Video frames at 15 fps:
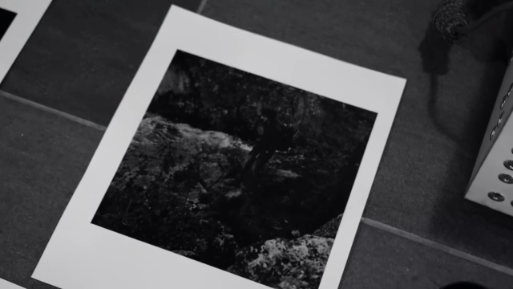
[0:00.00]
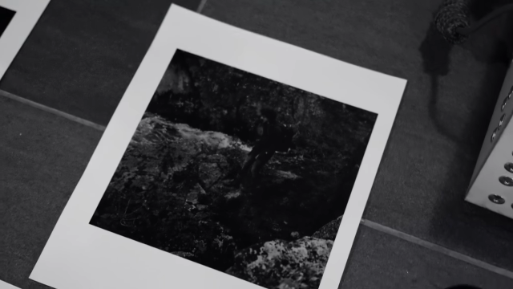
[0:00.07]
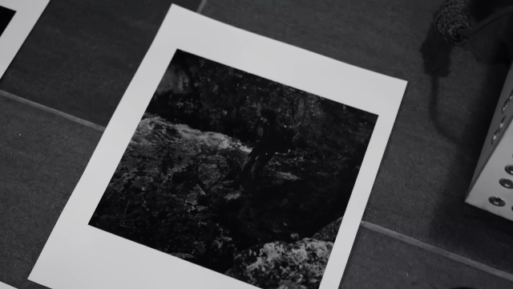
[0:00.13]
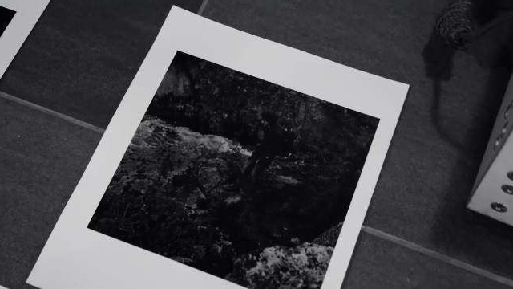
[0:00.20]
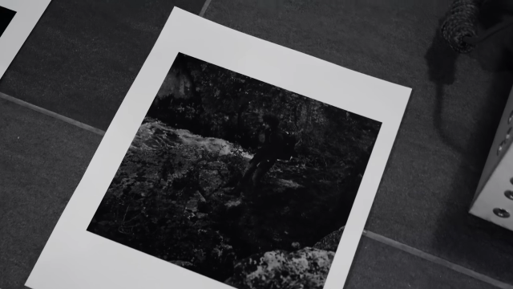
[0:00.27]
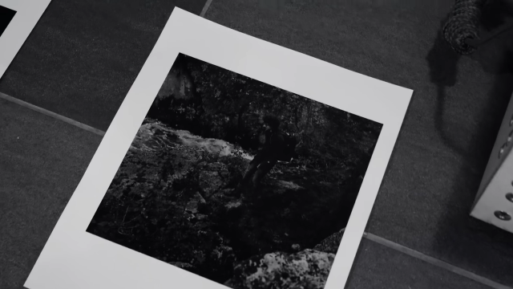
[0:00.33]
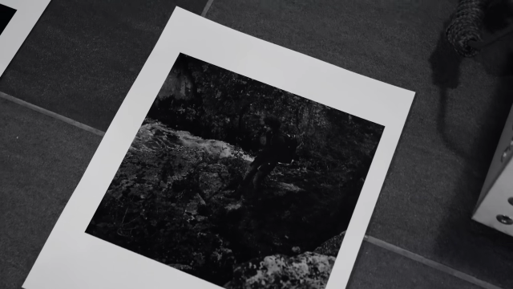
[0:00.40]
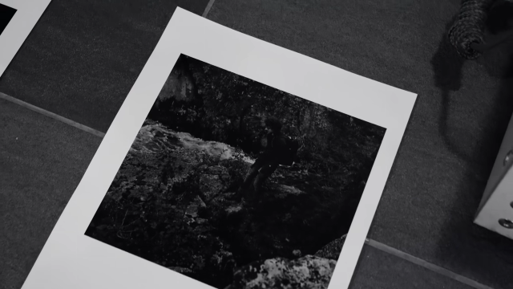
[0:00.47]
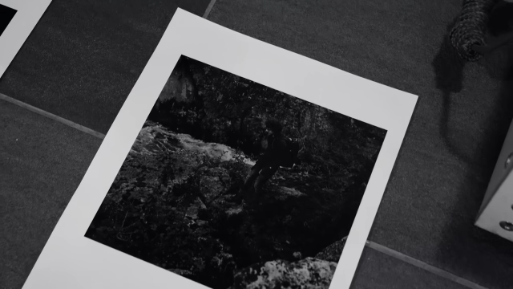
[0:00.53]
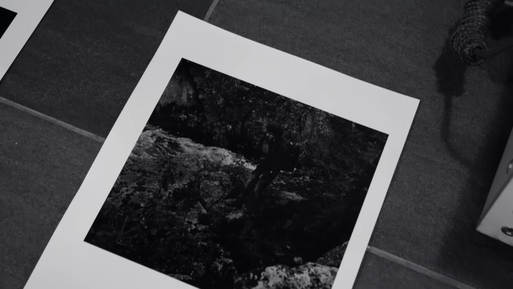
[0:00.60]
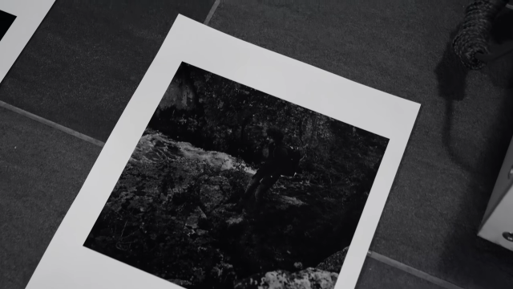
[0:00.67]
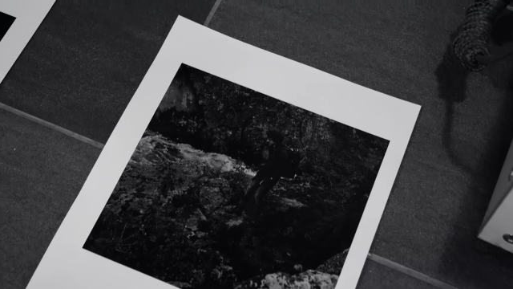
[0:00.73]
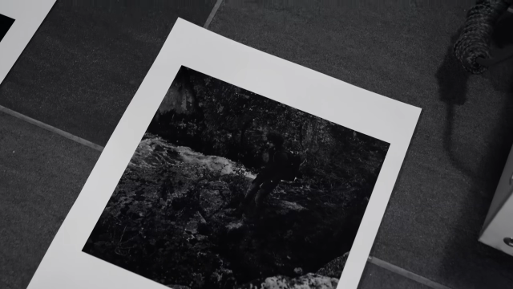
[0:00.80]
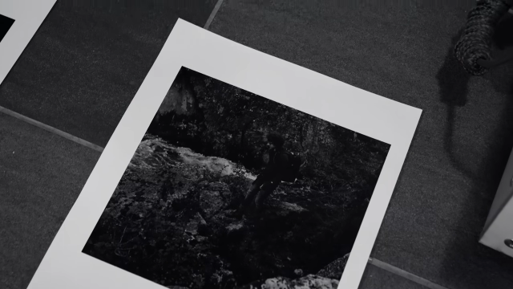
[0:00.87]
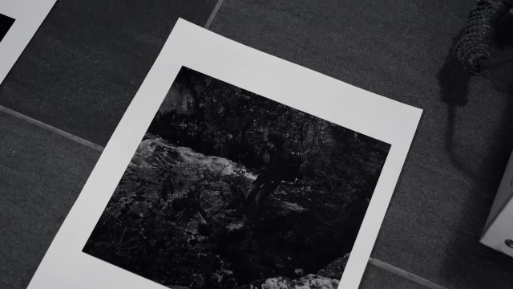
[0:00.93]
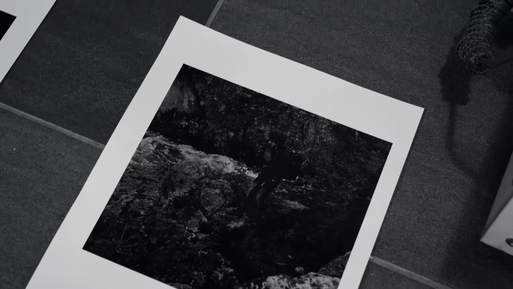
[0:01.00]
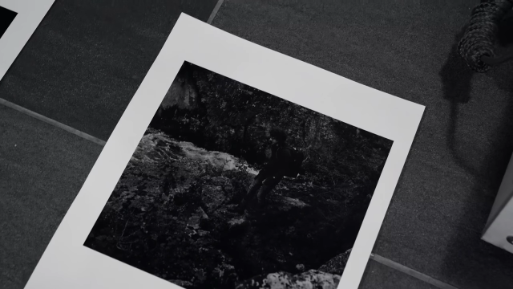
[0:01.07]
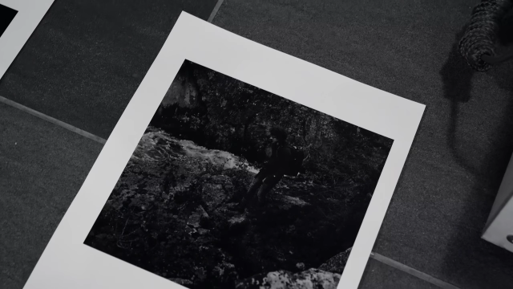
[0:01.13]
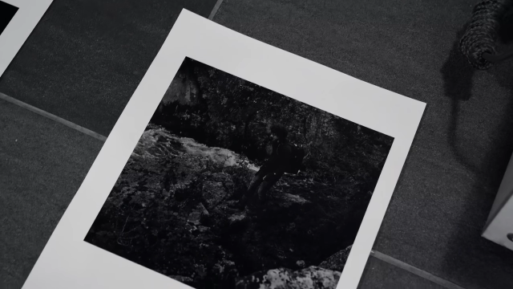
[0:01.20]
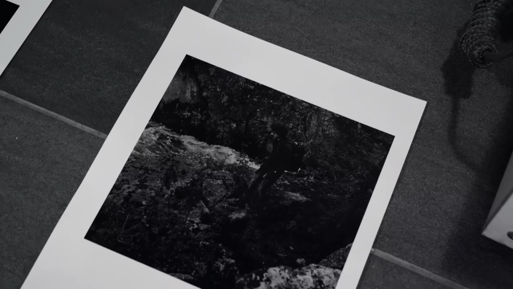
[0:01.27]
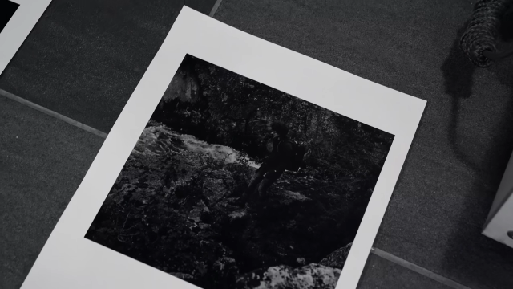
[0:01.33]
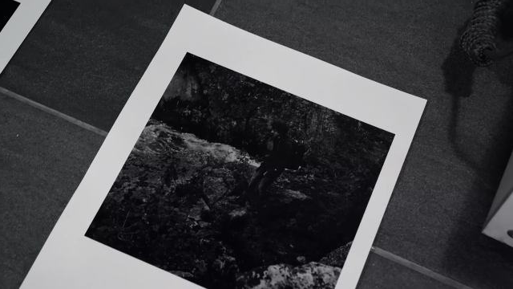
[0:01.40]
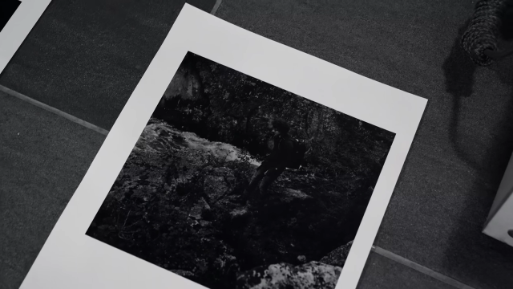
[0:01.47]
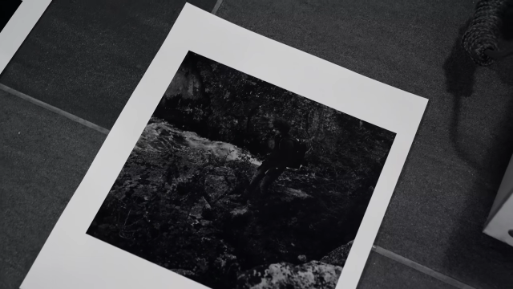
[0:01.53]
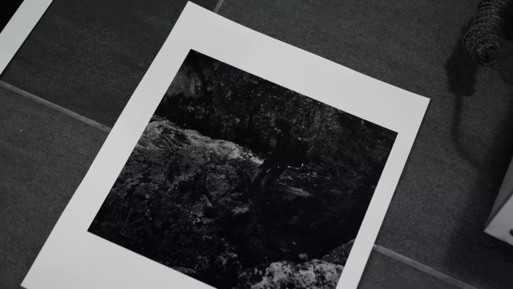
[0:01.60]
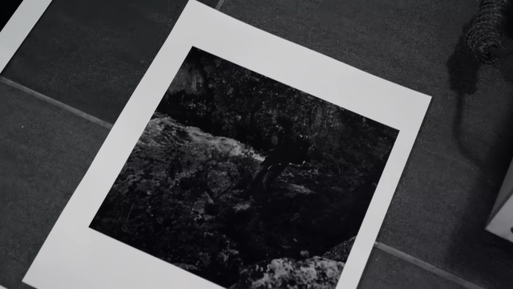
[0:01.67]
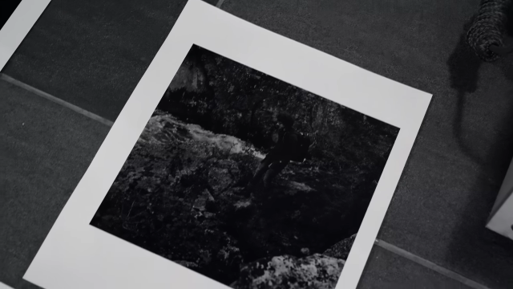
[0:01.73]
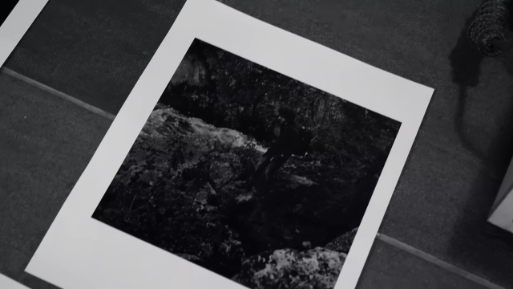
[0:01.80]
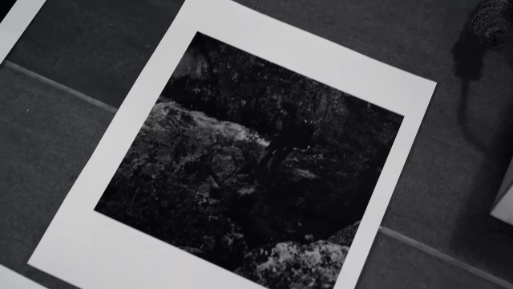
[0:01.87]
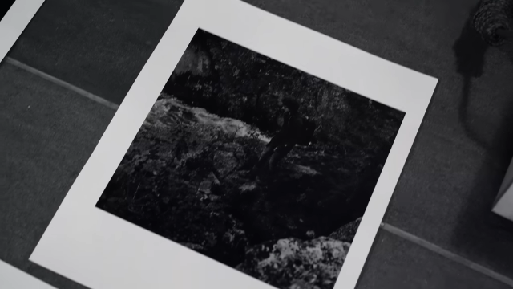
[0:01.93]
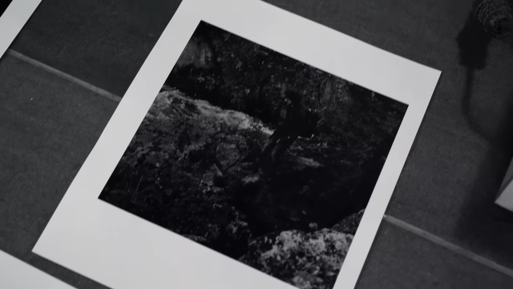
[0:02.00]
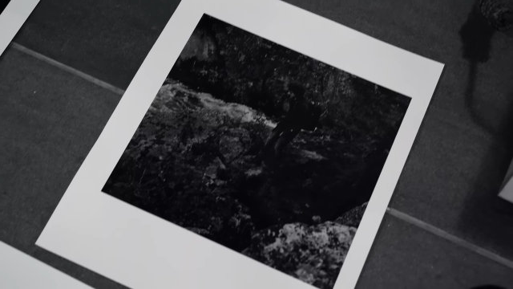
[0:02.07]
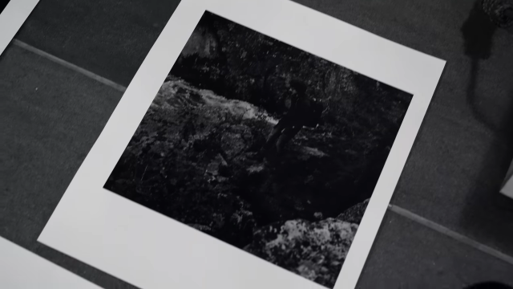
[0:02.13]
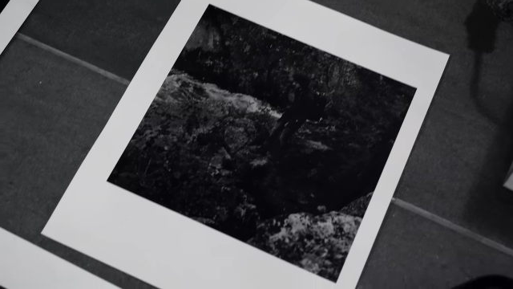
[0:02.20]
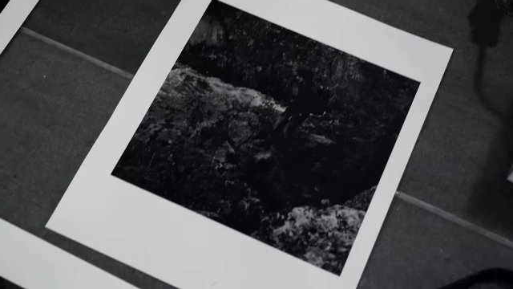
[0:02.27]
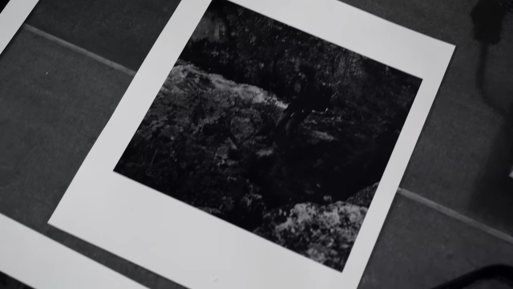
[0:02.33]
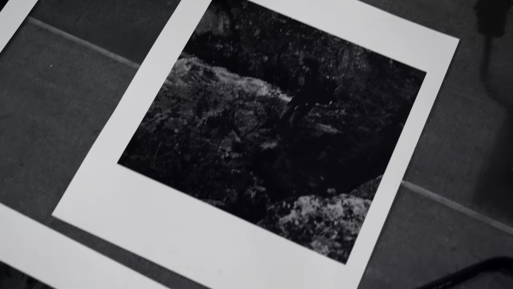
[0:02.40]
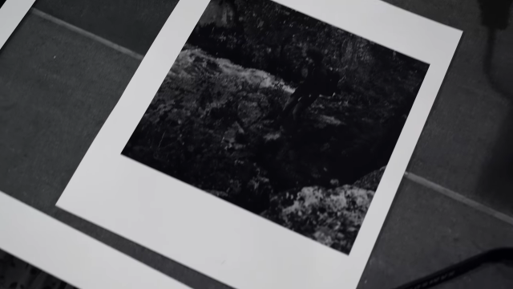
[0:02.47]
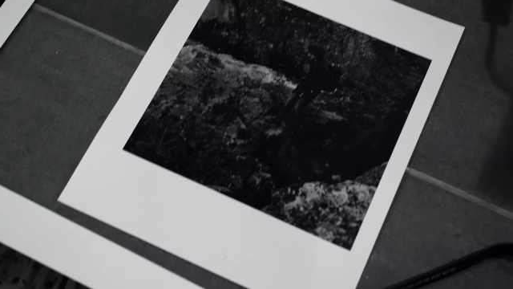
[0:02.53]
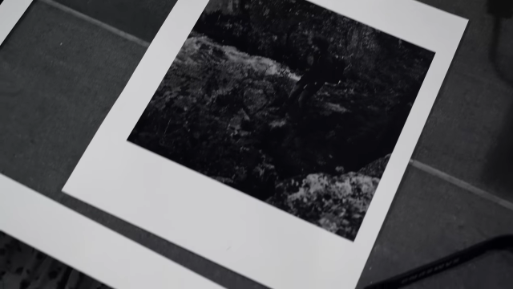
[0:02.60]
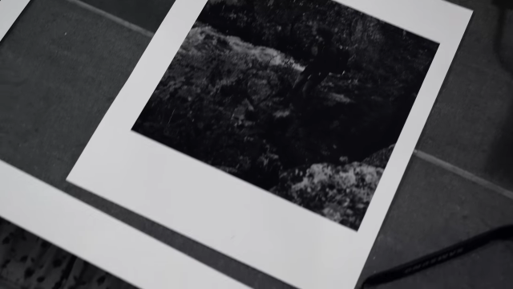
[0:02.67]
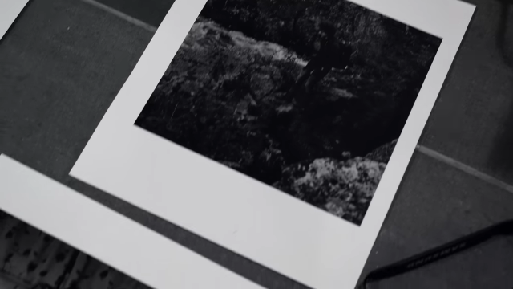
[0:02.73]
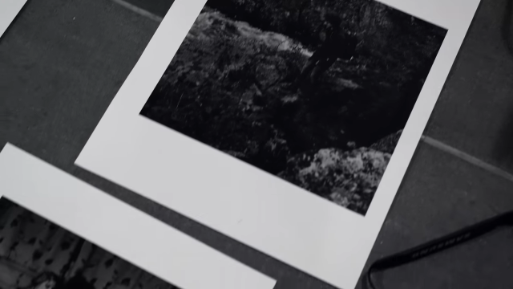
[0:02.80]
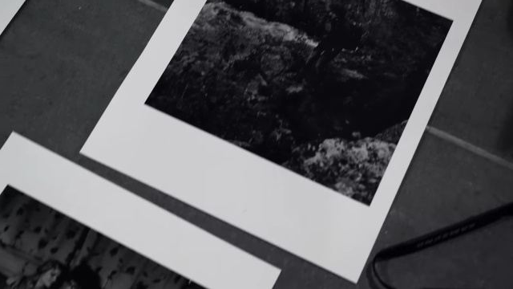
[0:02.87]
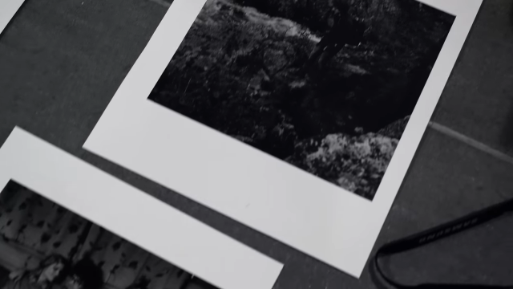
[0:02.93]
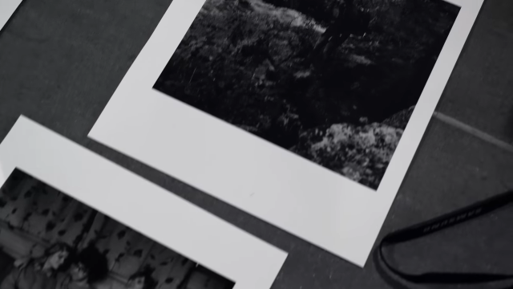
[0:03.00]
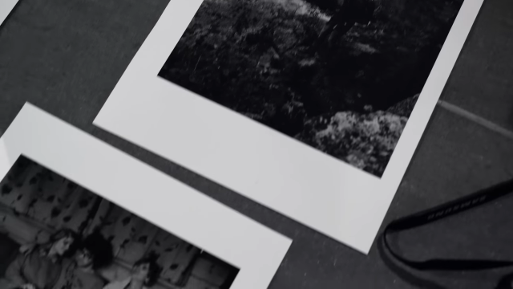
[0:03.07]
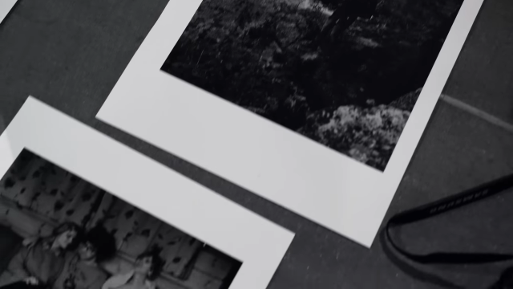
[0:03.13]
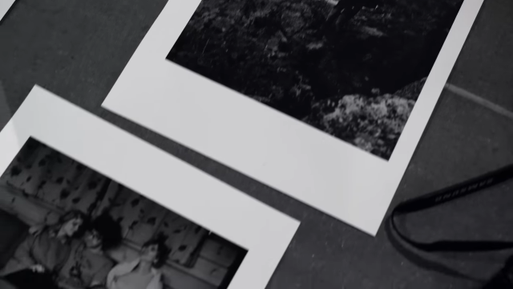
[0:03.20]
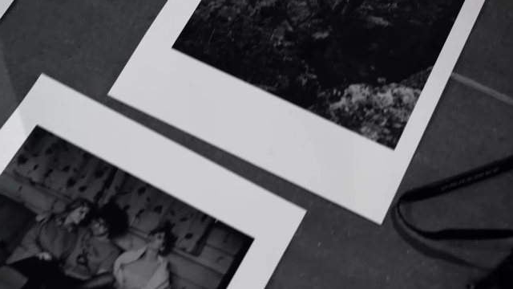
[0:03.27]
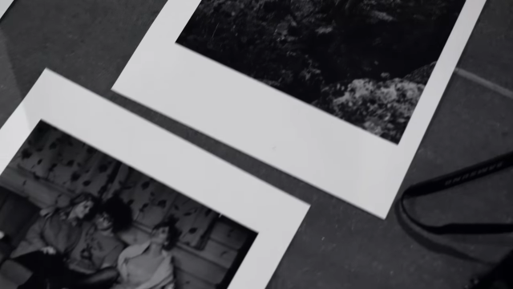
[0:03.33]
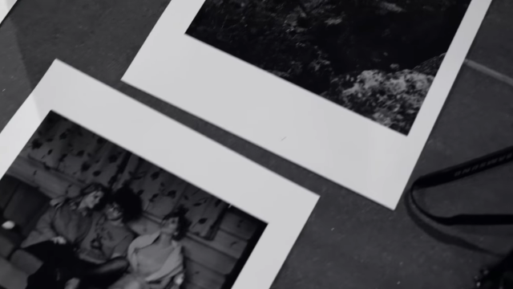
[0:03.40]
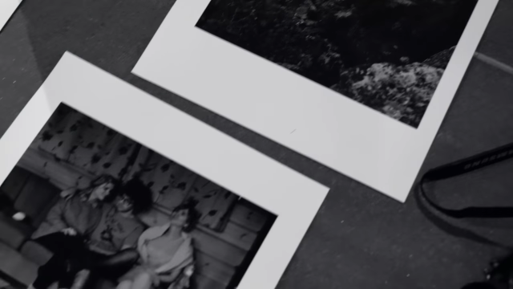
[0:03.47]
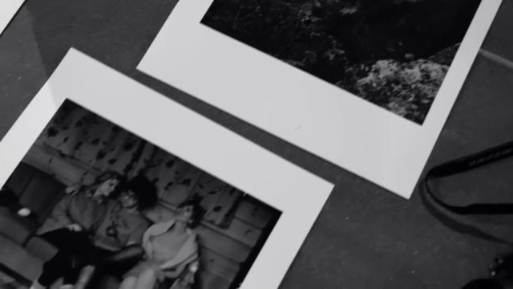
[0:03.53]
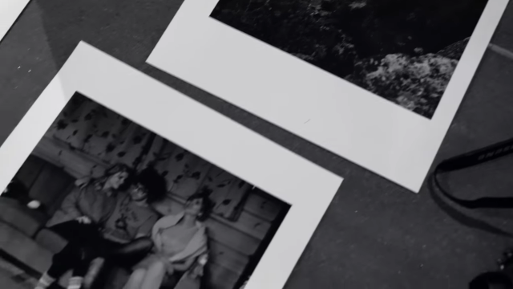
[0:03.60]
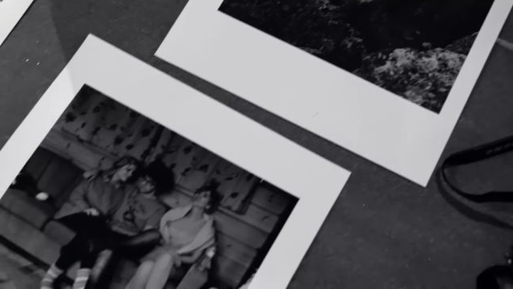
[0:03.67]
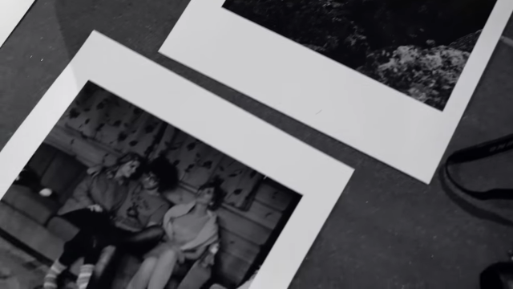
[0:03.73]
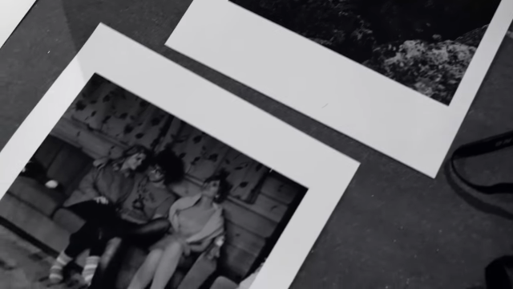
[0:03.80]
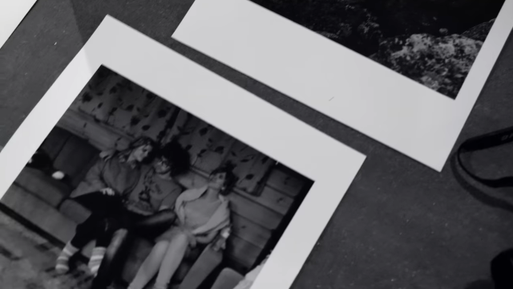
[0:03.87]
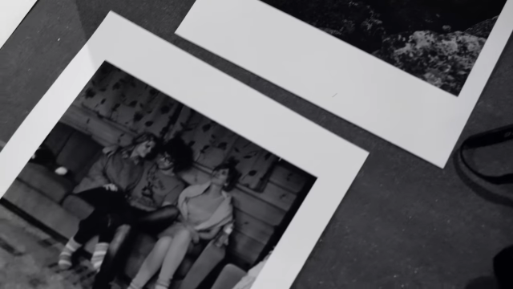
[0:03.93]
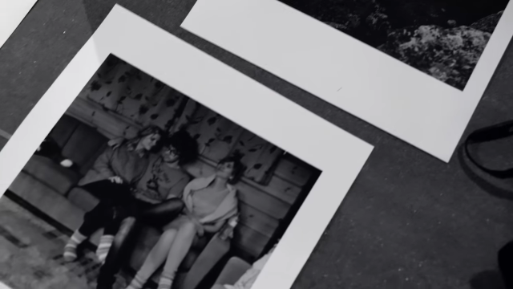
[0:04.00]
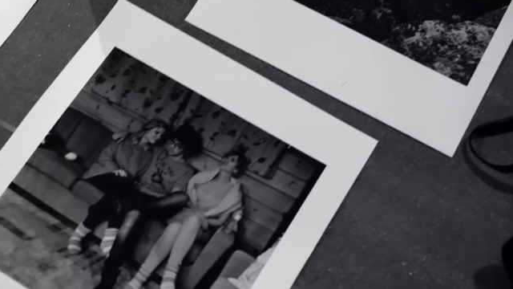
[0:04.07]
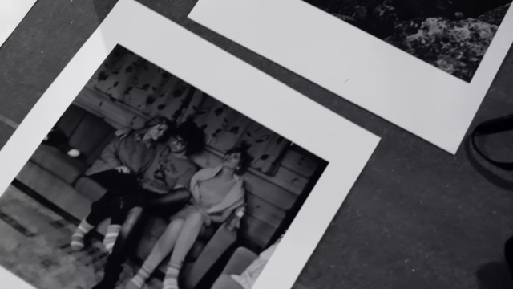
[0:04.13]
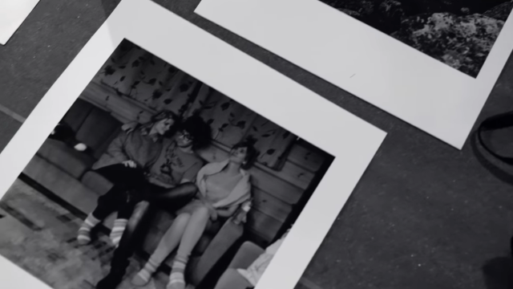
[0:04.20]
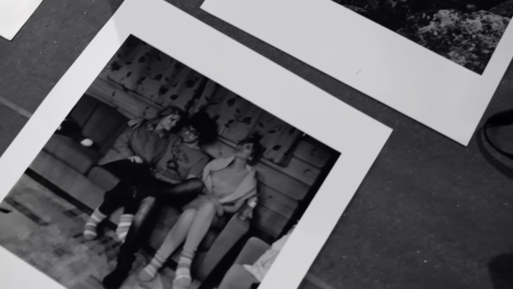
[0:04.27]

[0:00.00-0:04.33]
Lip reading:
[unreadable: no face in view]